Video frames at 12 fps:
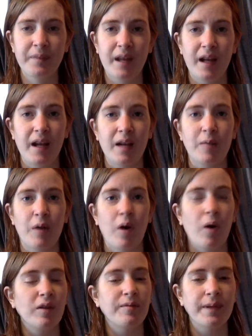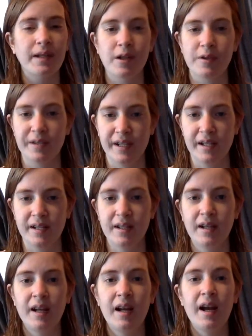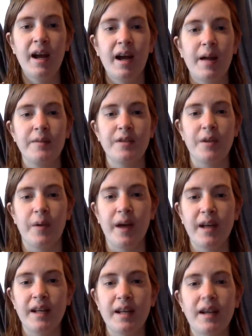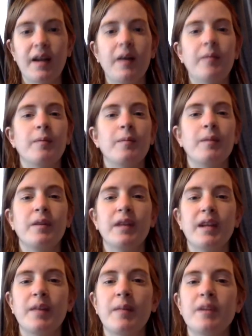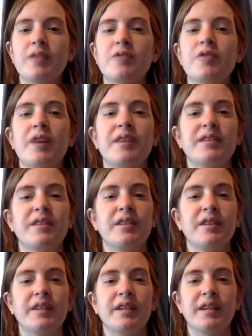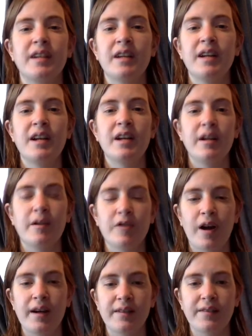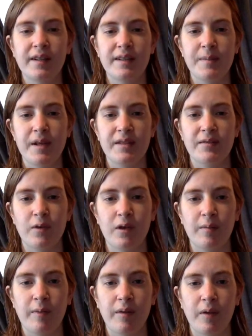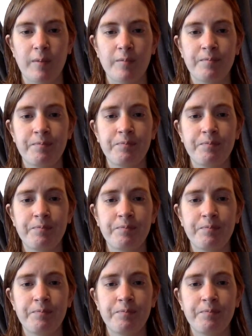and I had brought all of my clothes in, and I was, hanging it up and putting it in my new dresser and, trying to find space for it in my room.